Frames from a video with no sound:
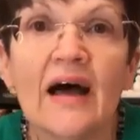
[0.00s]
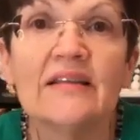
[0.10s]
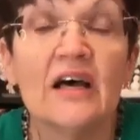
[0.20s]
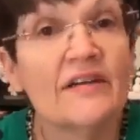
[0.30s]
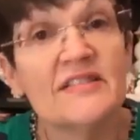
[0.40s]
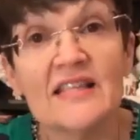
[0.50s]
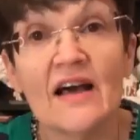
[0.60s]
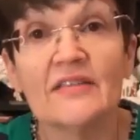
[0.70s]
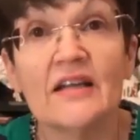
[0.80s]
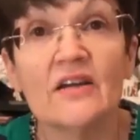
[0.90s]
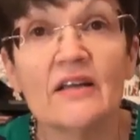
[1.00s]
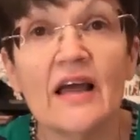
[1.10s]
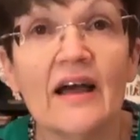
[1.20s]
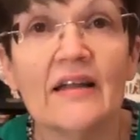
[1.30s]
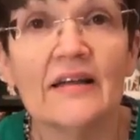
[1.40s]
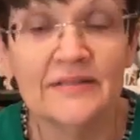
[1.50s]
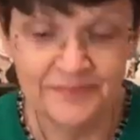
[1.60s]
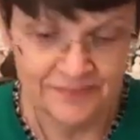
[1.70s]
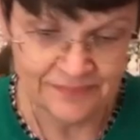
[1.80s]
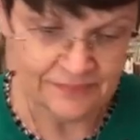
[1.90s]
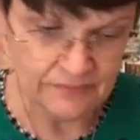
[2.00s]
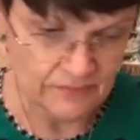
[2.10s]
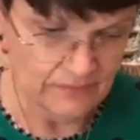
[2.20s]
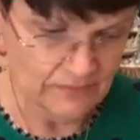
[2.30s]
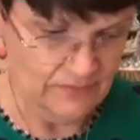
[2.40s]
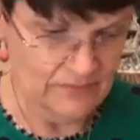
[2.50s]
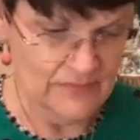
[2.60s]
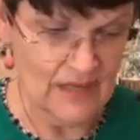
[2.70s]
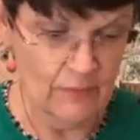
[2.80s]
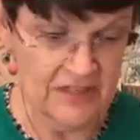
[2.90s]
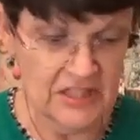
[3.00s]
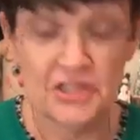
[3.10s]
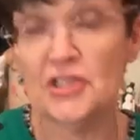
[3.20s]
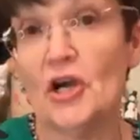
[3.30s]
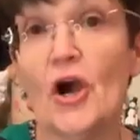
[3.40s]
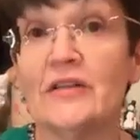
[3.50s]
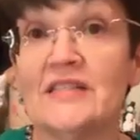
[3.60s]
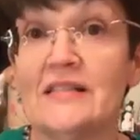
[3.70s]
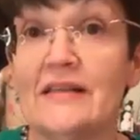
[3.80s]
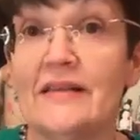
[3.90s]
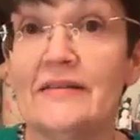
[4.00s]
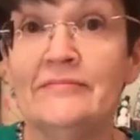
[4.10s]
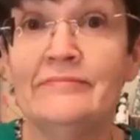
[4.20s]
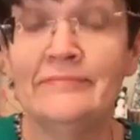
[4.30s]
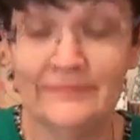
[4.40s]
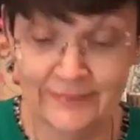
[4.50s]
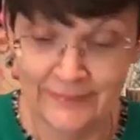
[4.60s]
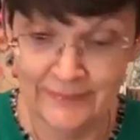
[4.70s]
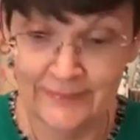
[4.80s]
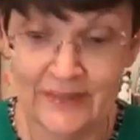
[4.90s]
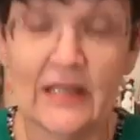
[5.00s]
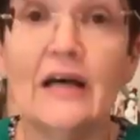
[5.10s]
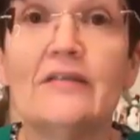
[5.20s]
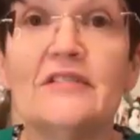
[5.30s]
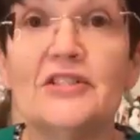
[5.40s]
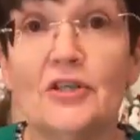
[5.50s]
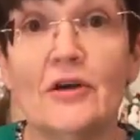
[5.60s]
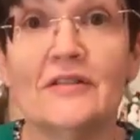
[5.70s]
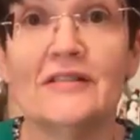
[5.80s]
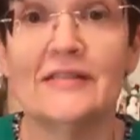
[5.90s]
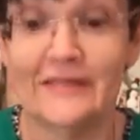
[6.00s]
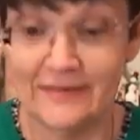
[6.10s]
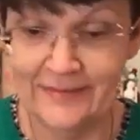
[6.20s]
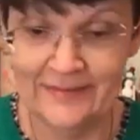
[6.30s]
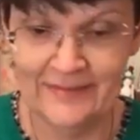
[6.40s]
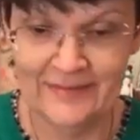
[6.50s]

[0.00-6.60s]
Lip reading: I love South Carolina. I went to Charleston. Loved Charleston.